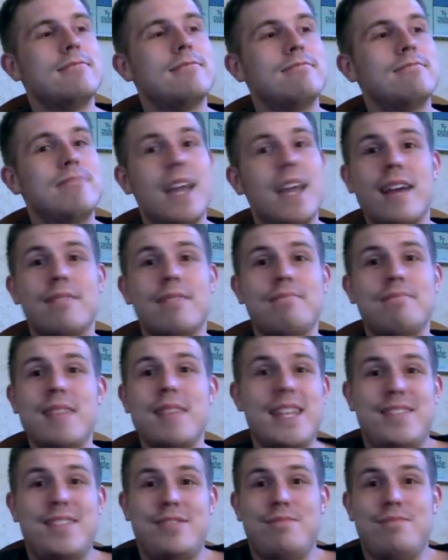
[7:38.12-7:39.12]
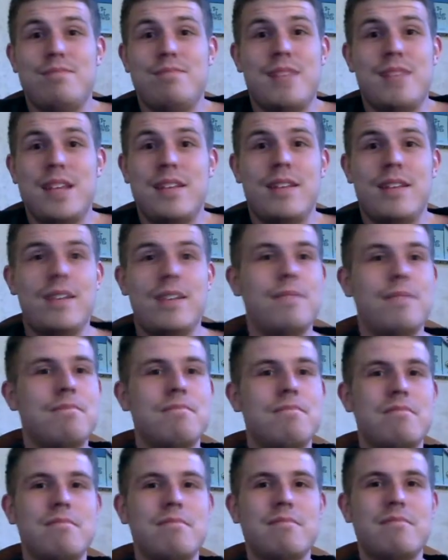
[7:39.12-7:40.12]
yeah, it's
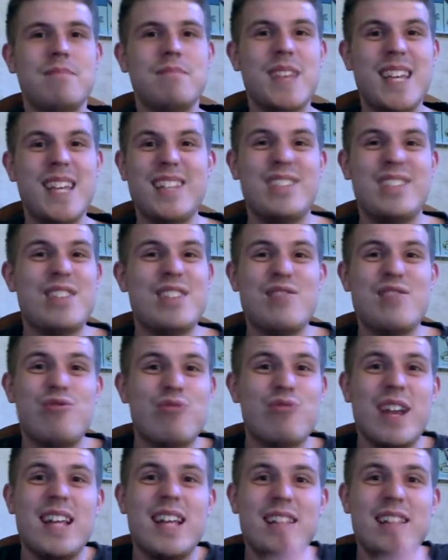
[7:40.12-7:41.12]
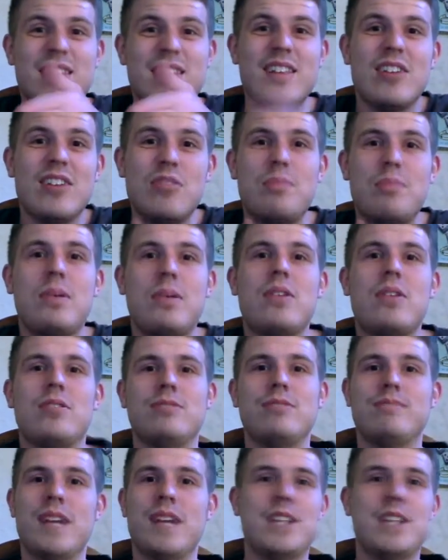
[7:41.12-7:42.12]
this great little
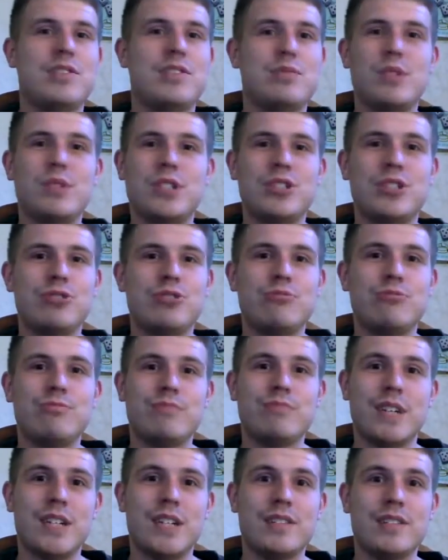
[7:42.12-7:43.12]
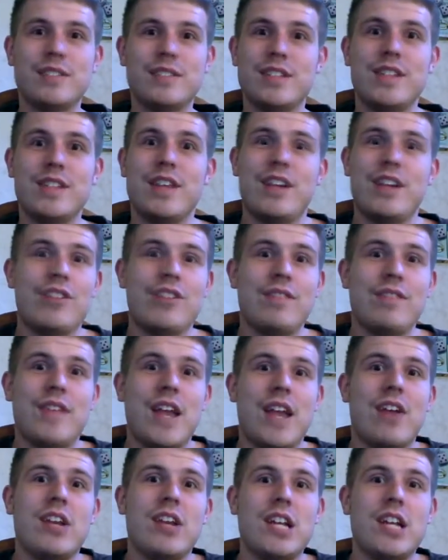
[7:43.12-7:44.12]
part. I just wish, honestly, they could have
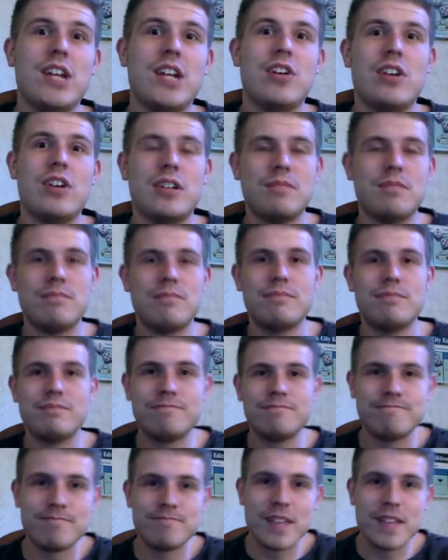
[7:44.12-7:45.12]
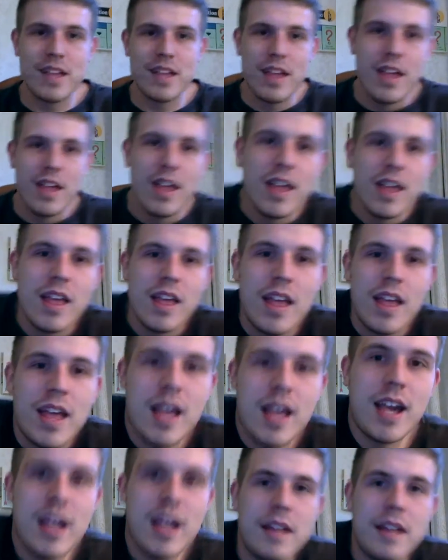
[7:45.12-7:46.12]
carried it on.
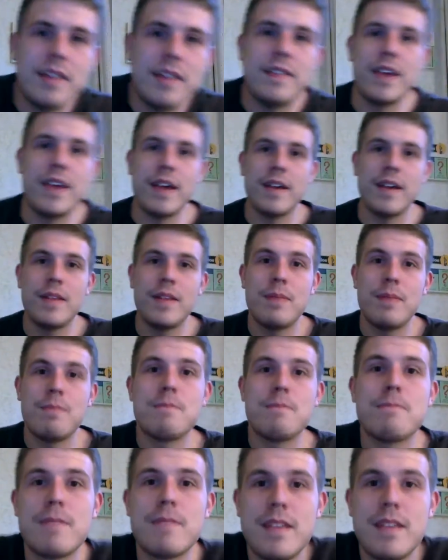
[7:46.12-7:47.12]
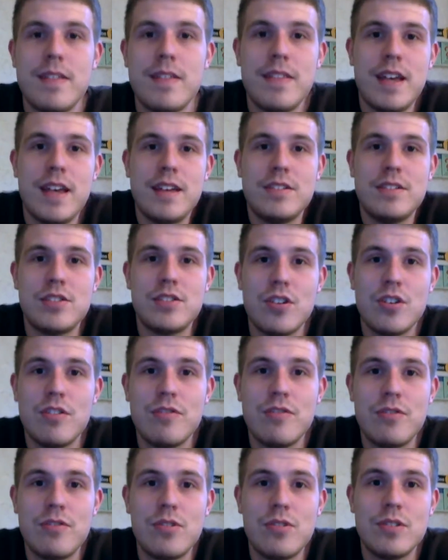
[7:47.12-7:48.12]
And that is all
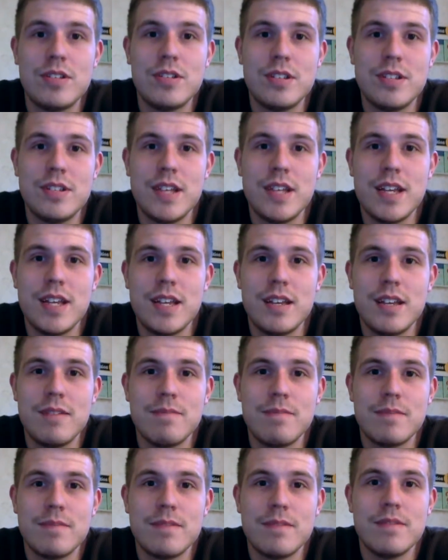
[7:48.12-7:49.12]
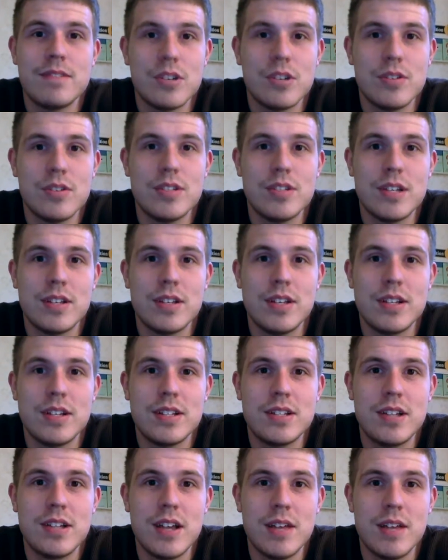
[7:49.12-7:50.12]
for today. So until
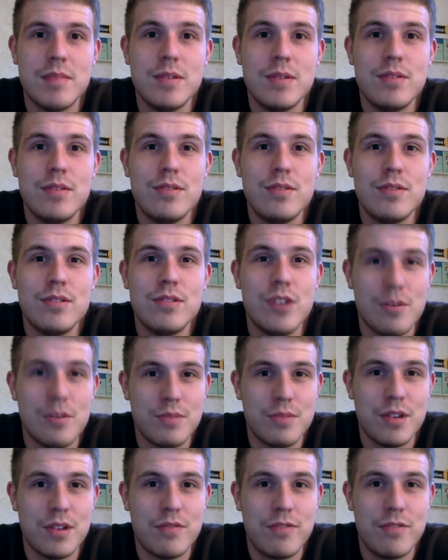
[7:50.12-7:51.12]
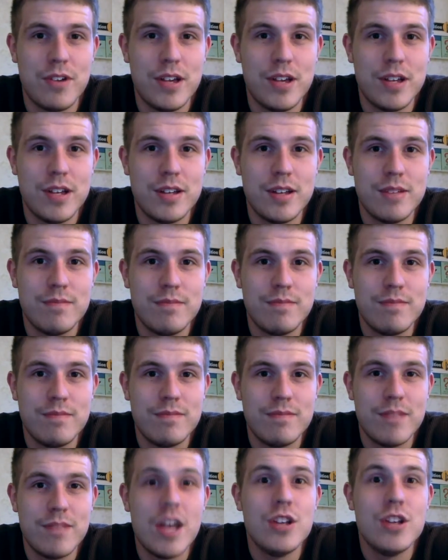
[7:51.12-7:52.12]
next time, don't be afraid
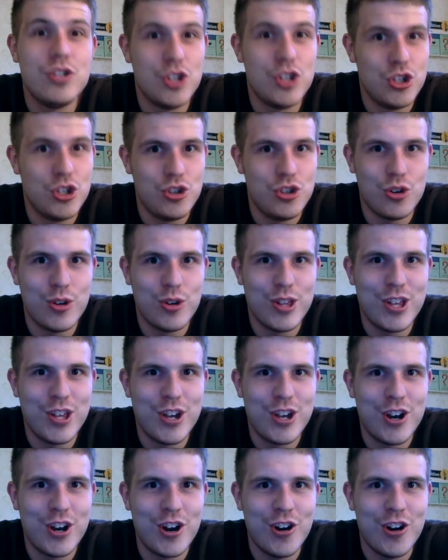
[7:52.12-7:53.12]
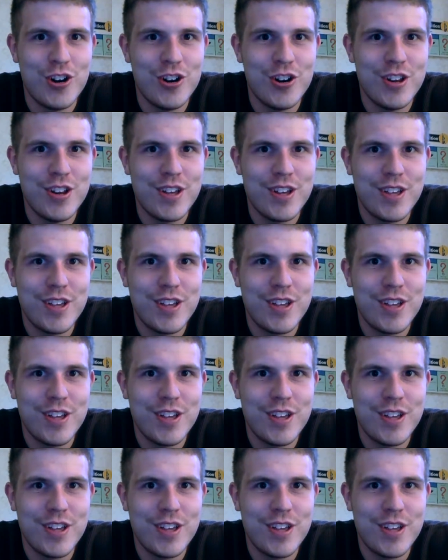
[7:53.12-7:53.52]
to join the herd.